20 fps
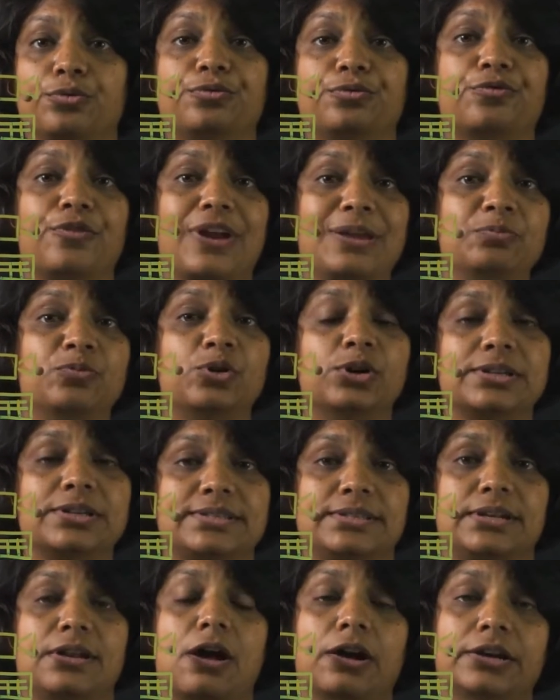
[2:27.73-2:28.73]

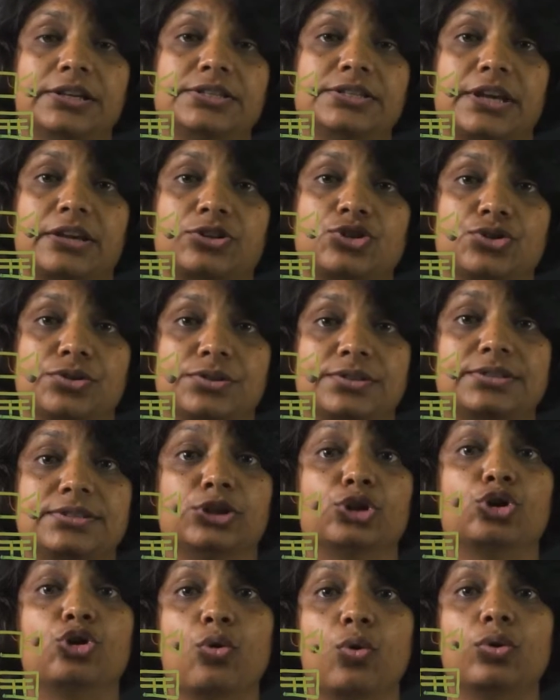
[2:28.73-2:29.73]
frameworks and architectures
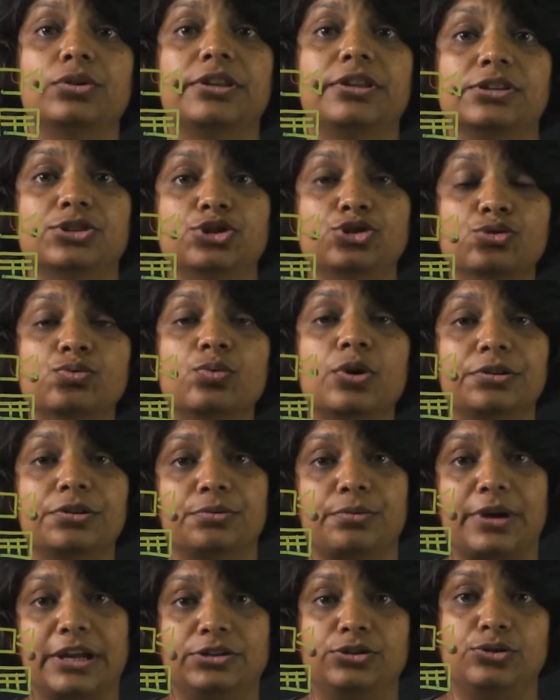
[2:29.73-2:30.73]
and code that you want
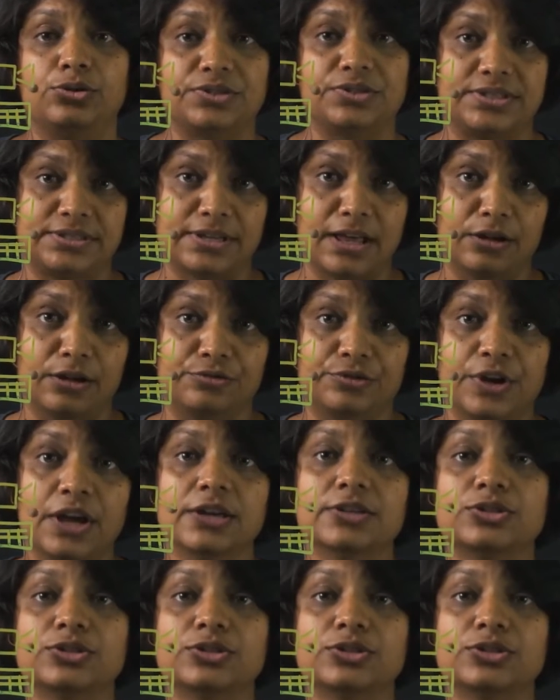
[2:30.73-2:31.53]
to write yourself.